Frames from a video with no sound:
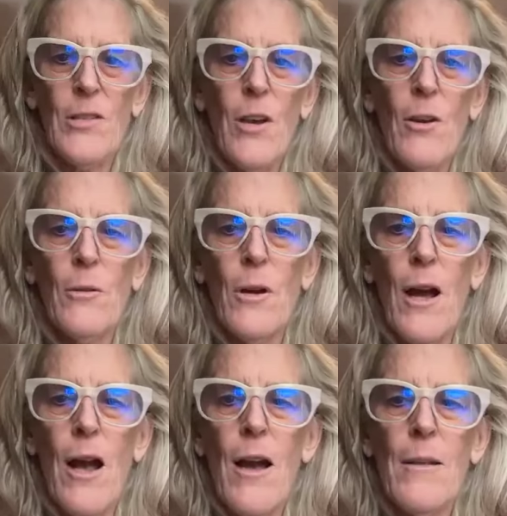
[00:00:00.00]
So
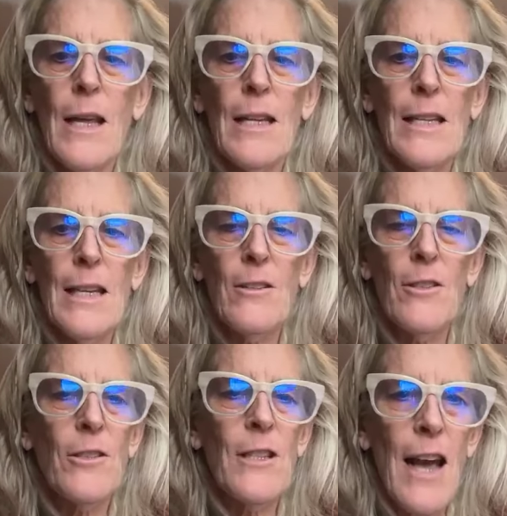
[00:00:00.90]
I'd like to
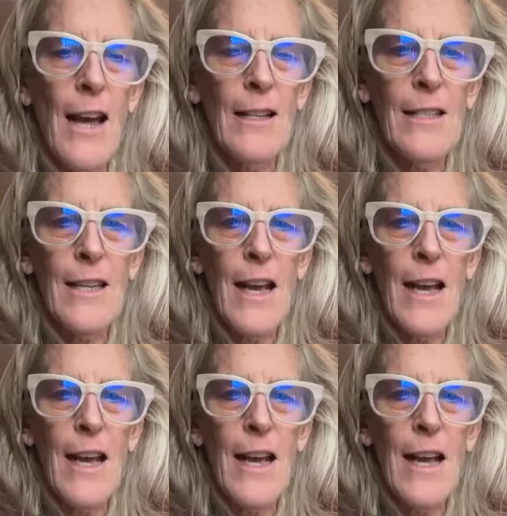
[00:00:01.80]
introduce Alice.